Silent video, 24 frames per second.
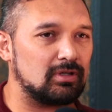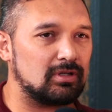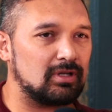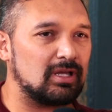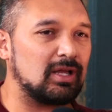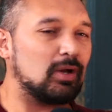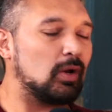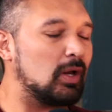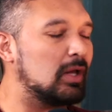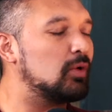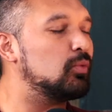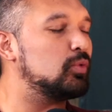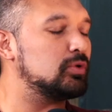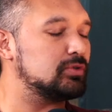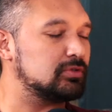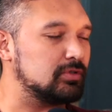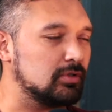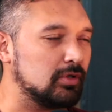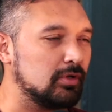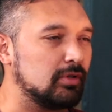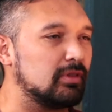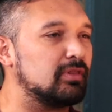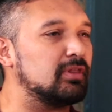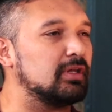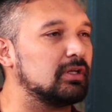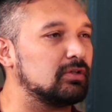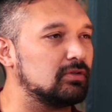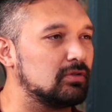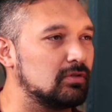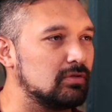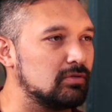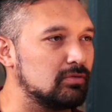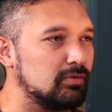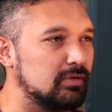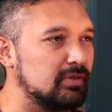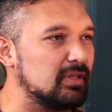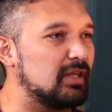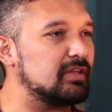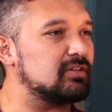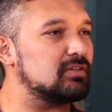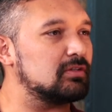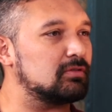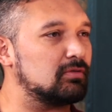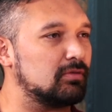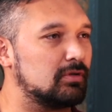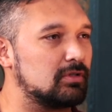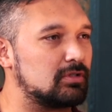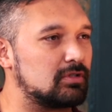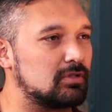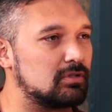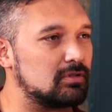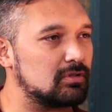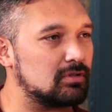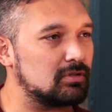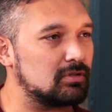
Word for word: it, it, was a good thing to do in that situation.